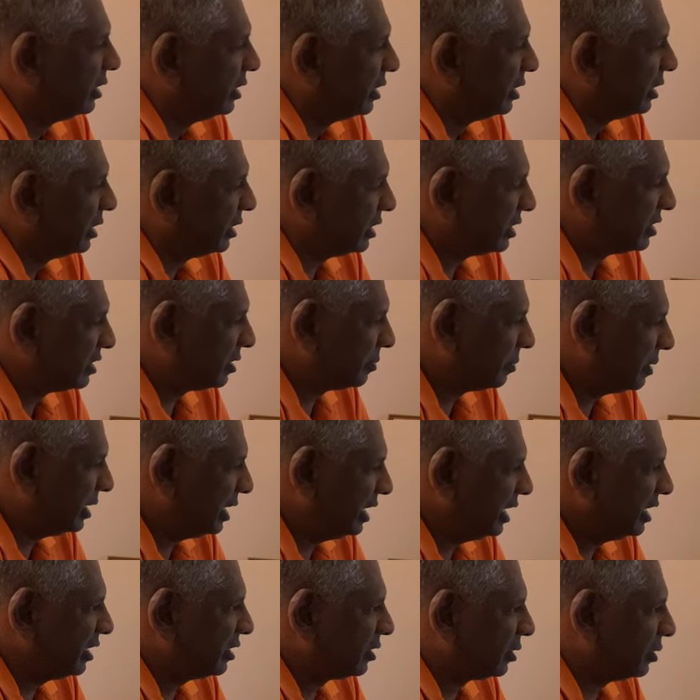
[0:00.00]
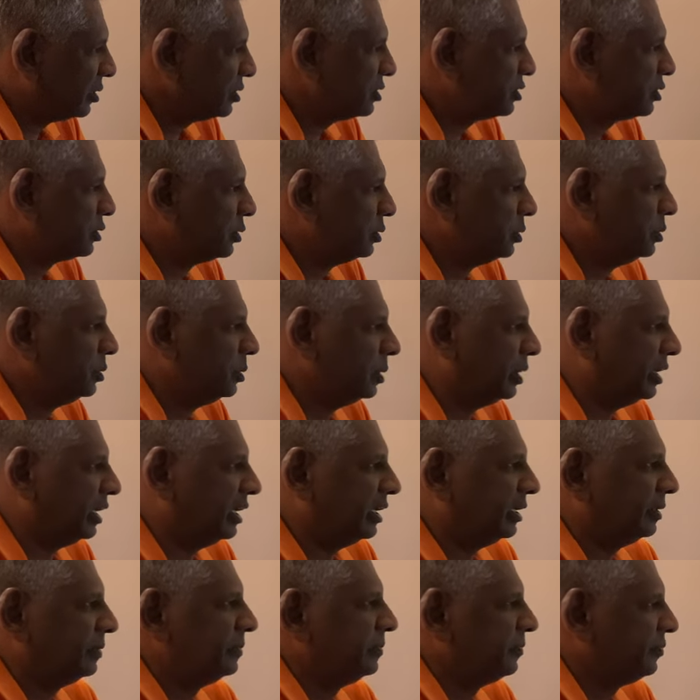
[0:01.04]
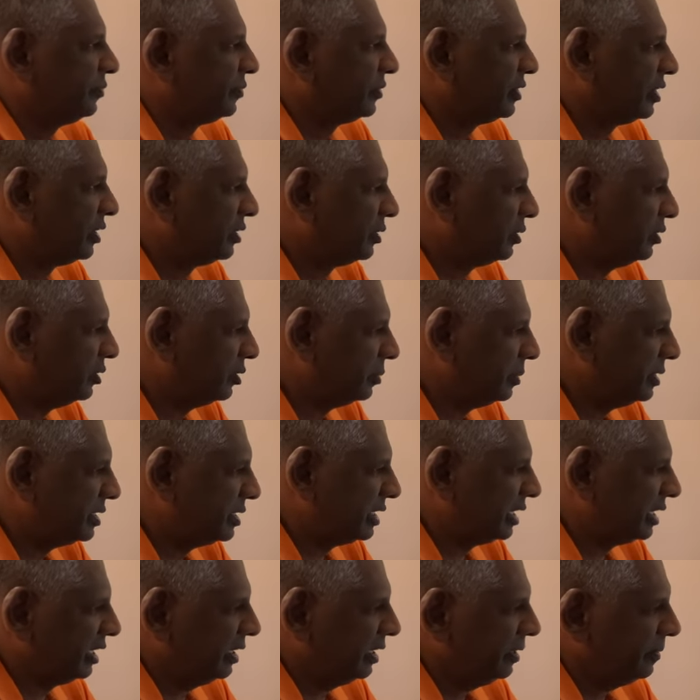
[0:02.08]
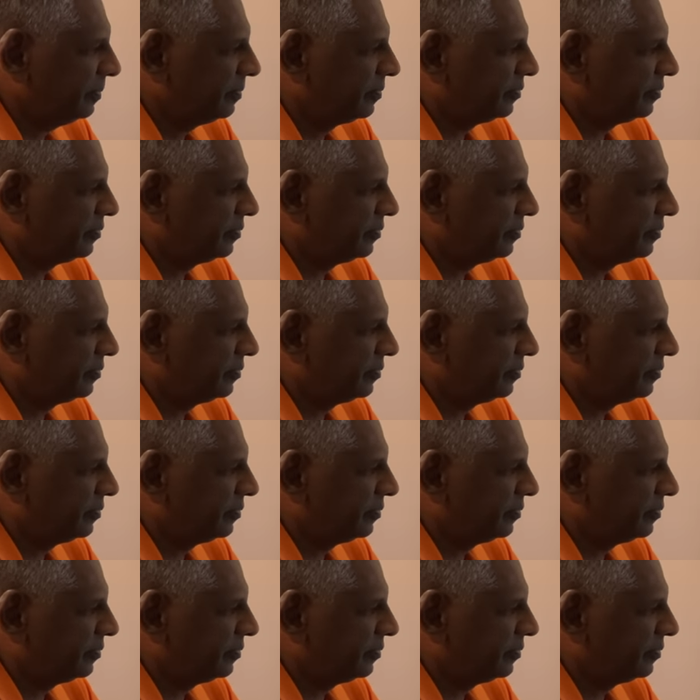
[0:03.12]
Now, this is a building close to UB City.